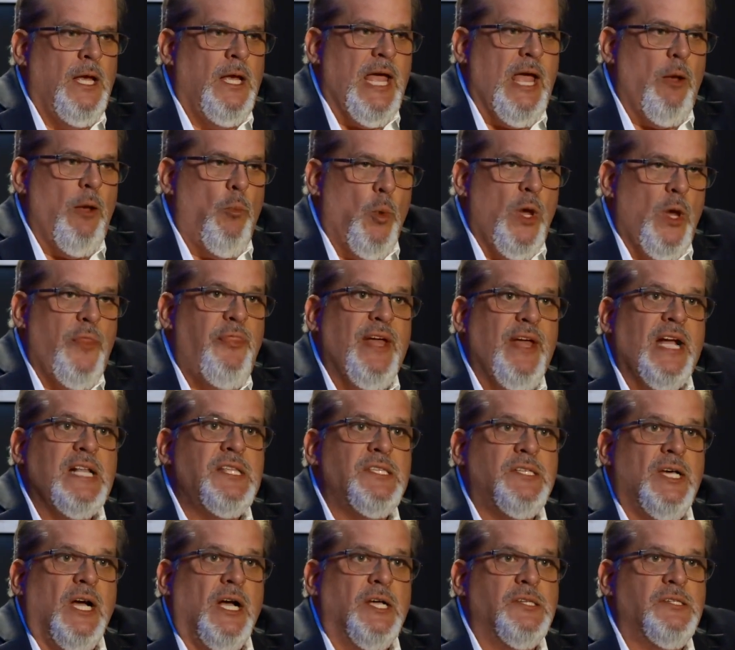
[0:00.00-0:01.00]
And what that
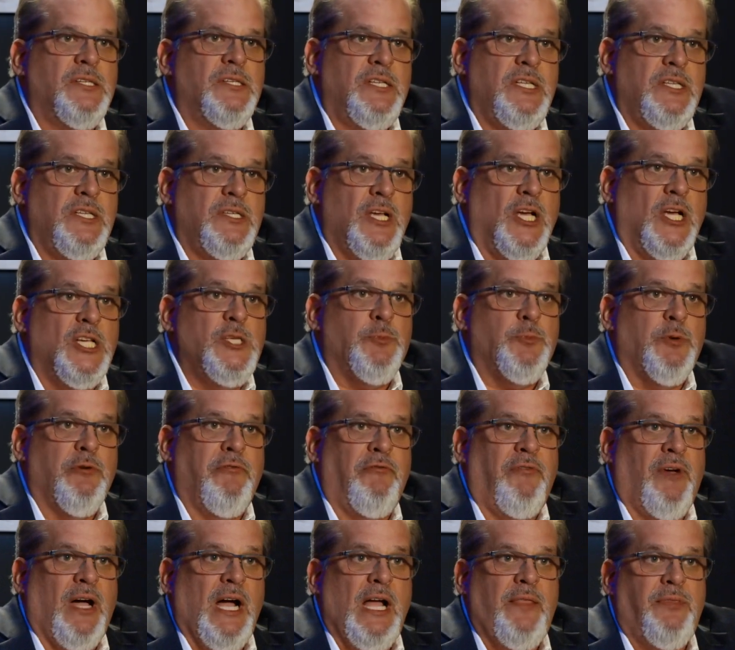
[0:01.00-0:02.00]
does, it does
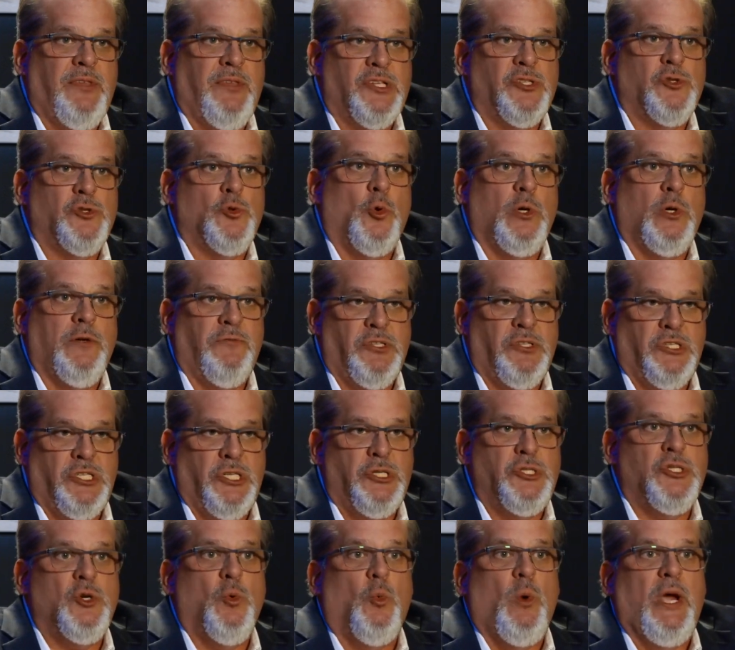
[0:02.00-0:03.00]
provide this sort of
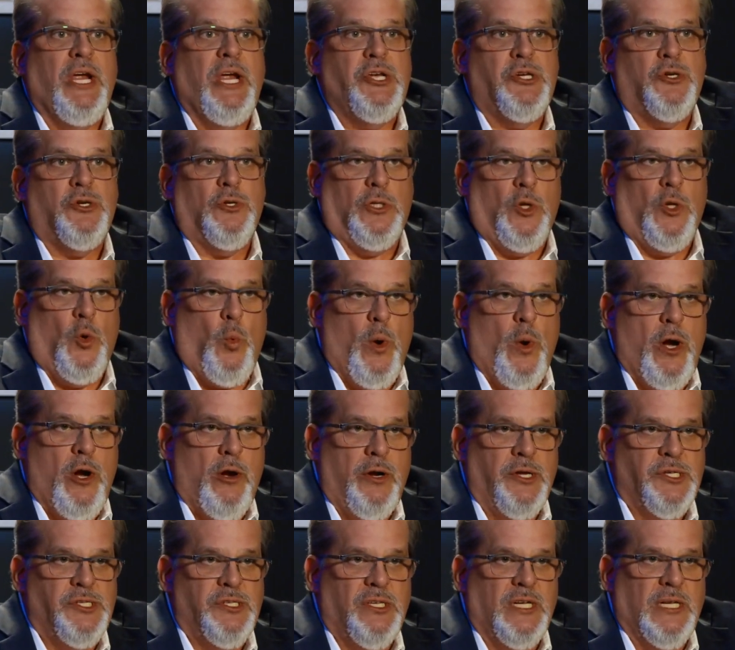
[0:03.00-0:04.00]
situational
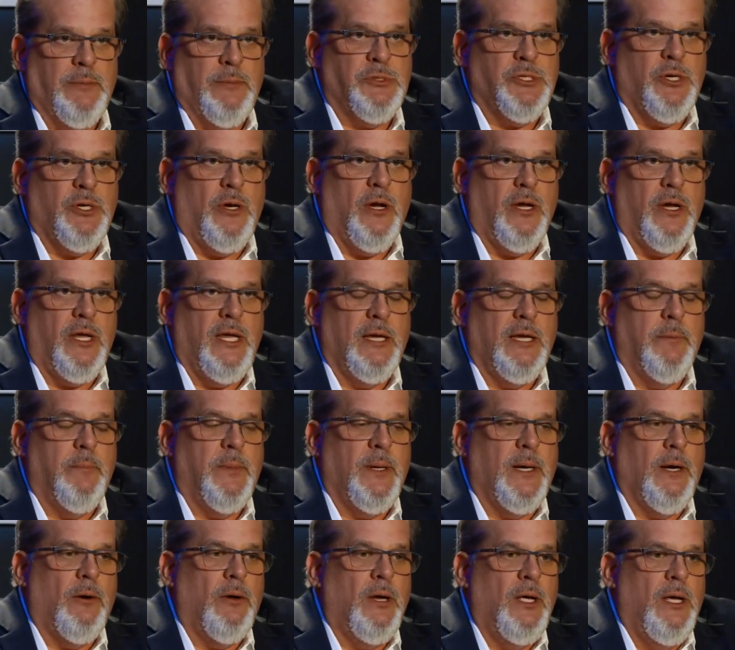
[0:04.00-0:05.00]
awareness that I'm mm-hmm. talking mm-hmm.
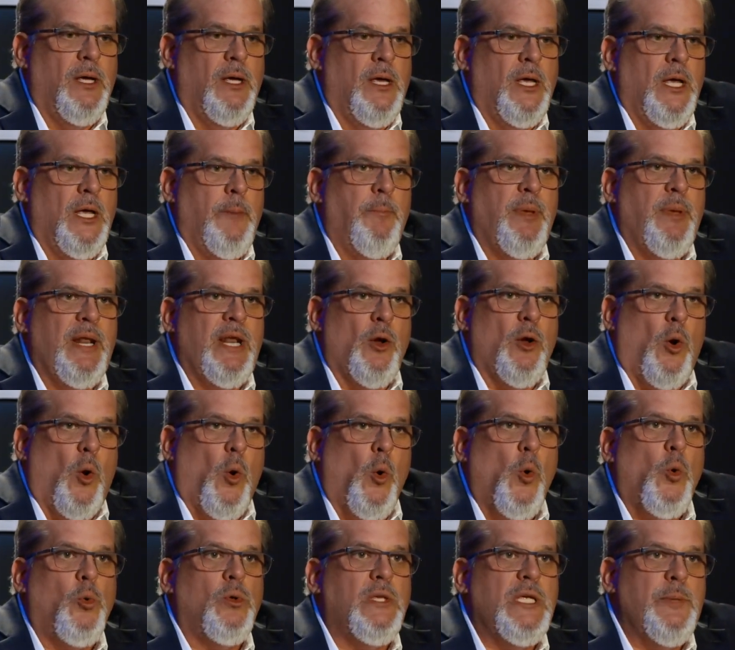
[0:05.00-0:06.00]
about, but it
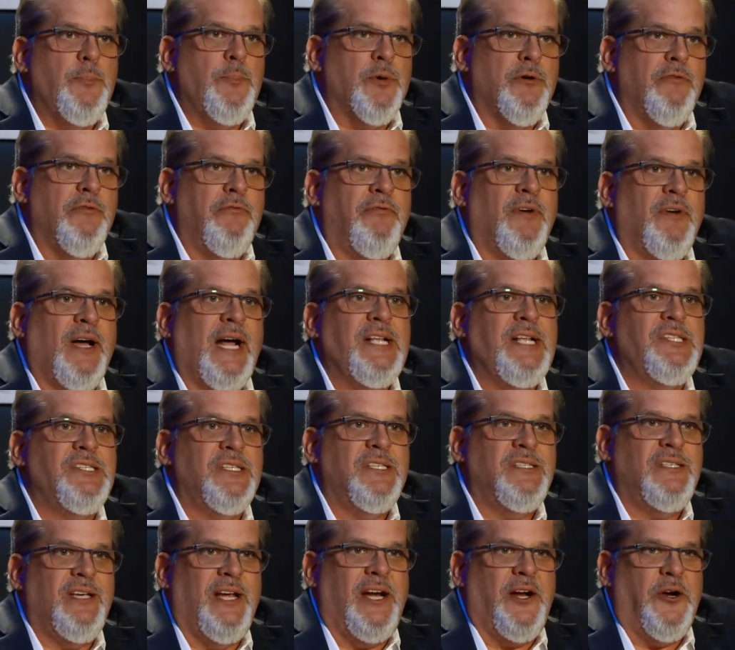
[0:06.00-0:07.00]
only provides
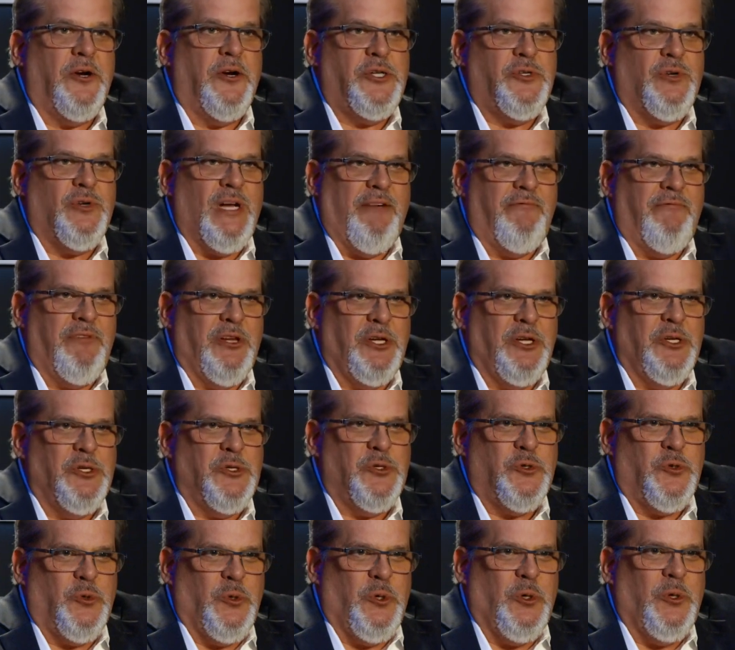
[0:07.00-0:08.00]
it to air traffic
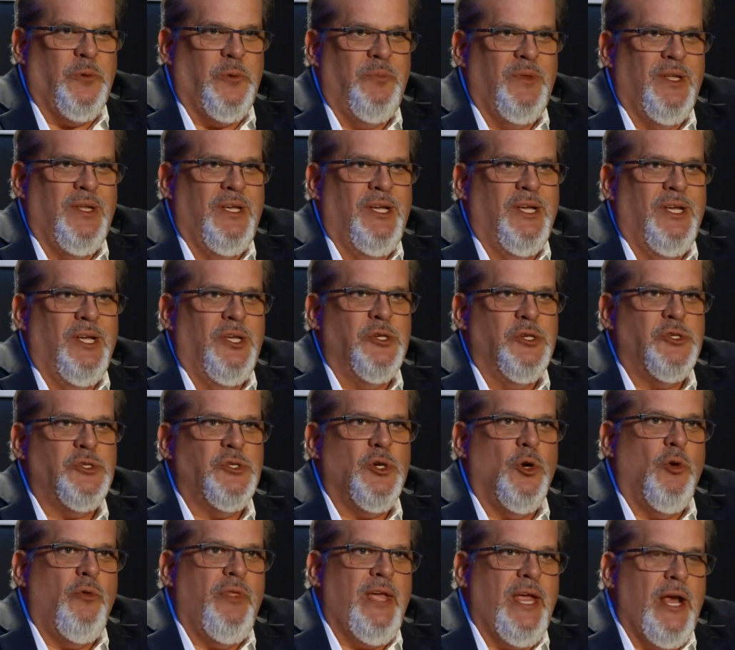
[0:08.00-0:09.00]
control.
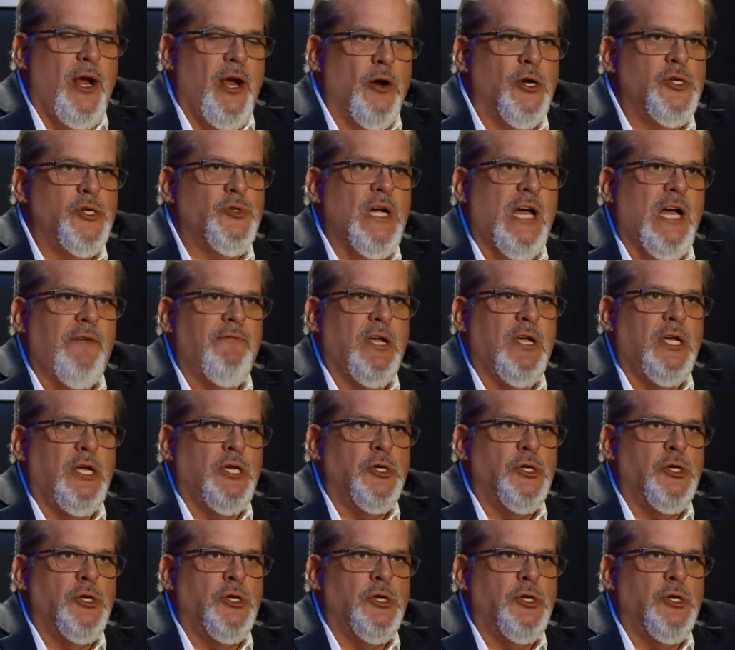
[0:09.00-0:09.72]
So the air traffic